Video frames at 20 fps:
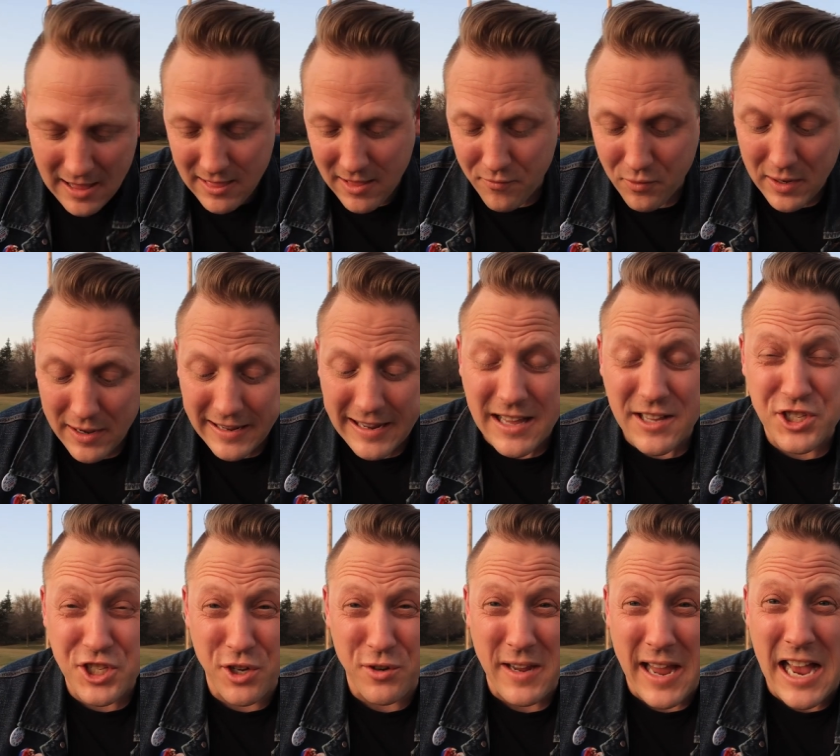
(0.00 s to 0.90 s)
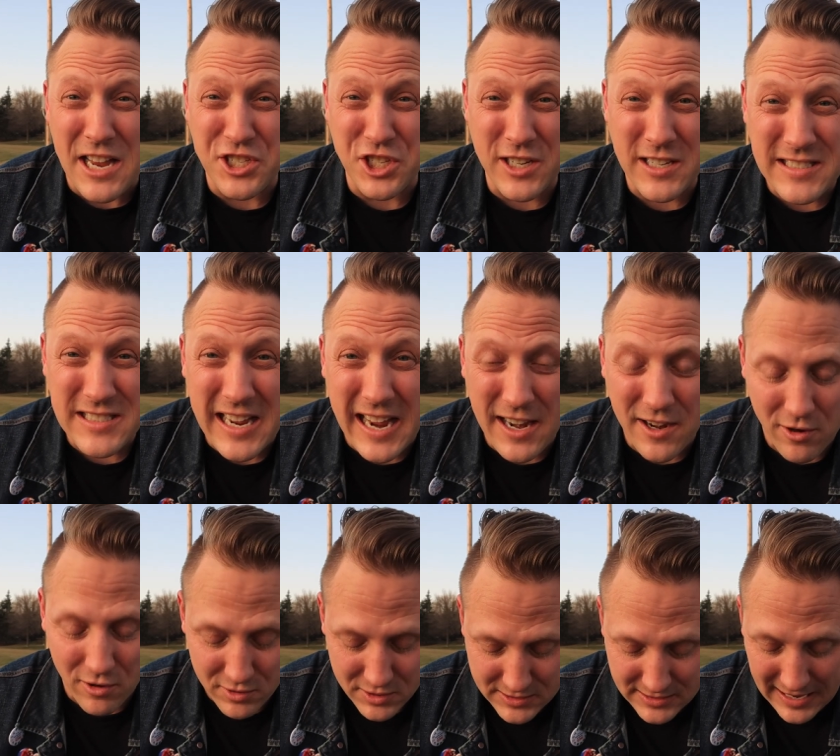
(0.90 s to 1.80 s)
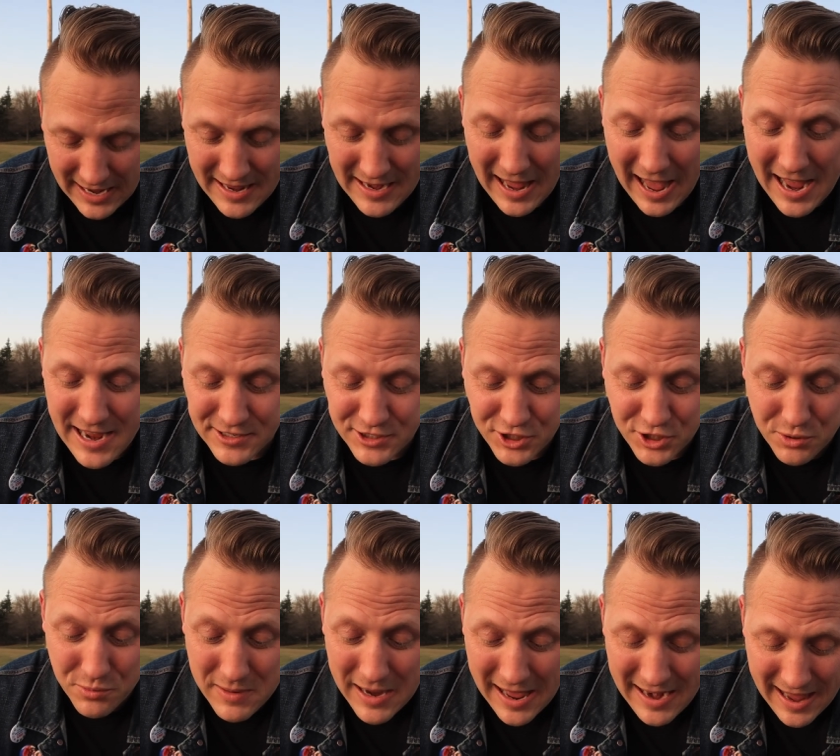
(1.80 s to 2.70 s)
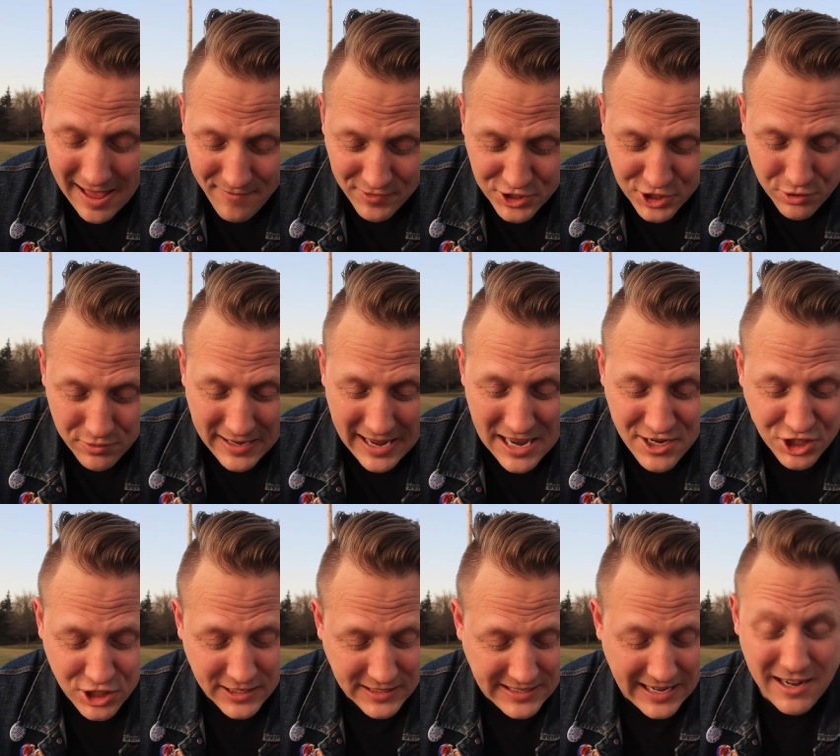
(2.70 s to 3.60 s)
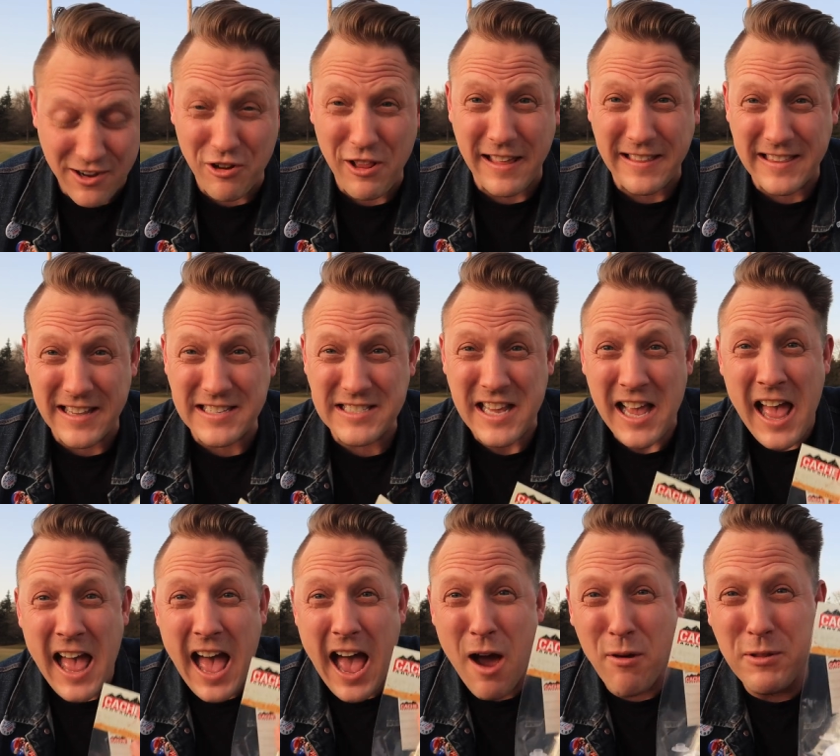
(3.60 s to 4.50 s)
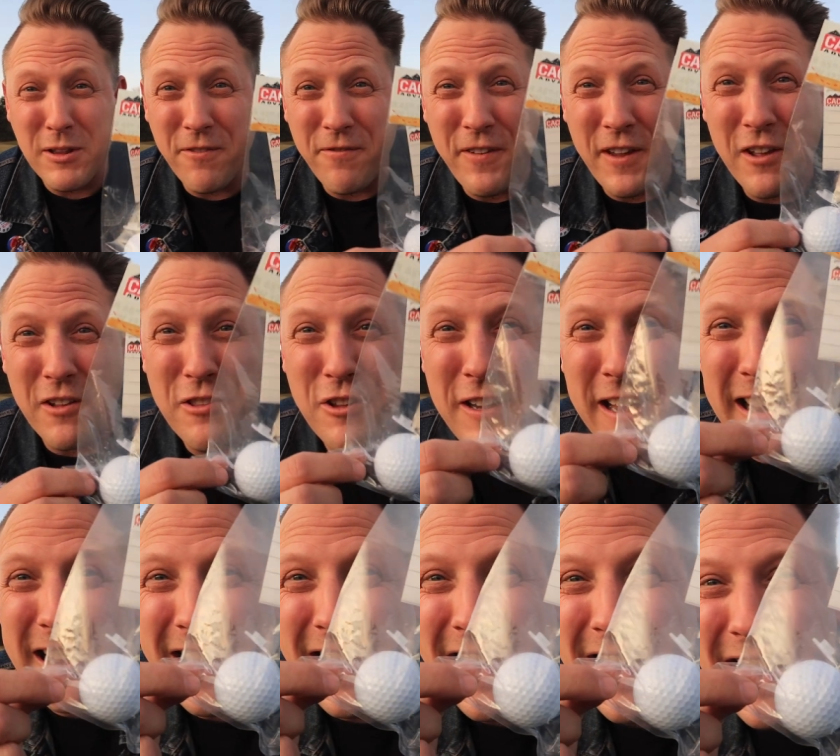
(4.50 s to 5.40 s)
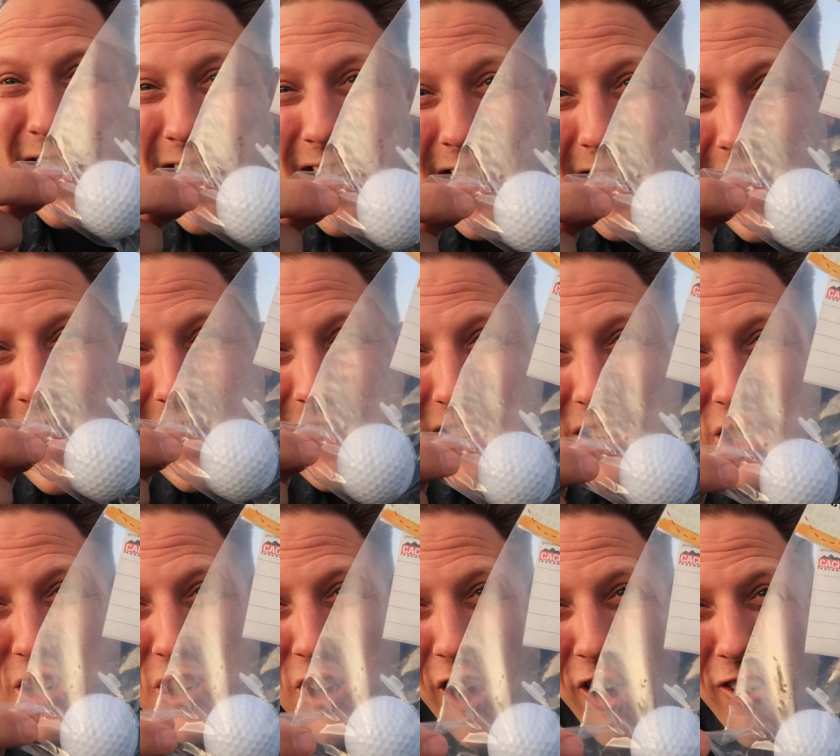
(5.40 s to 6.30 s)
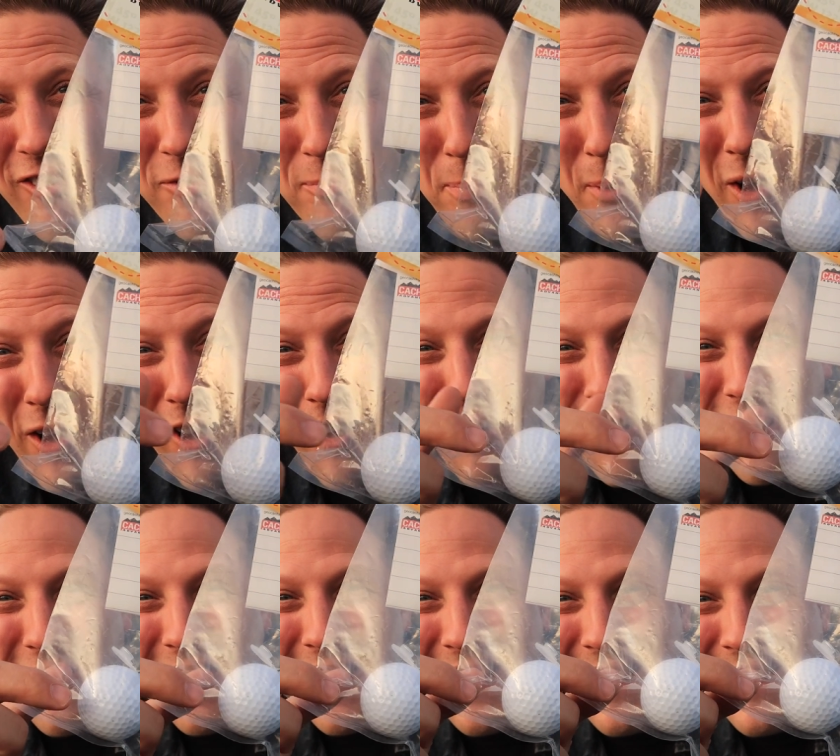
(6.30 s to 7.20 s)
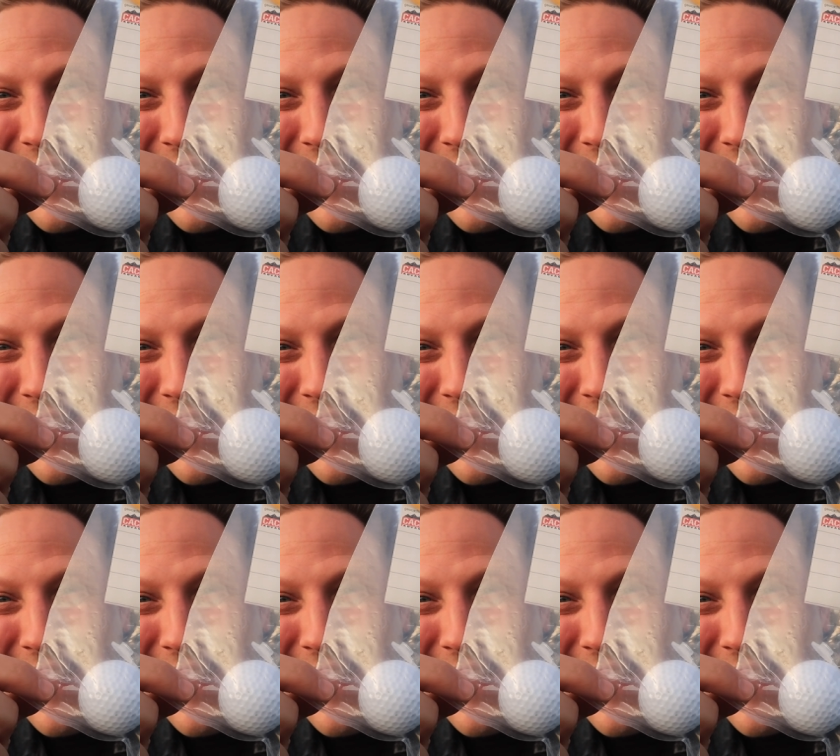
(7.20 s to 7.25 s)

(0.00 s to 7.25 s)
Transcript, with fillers: I love when I get geocaching containers, and I do not have a geocaching container like this out in the field. Look at, it's a golf ball.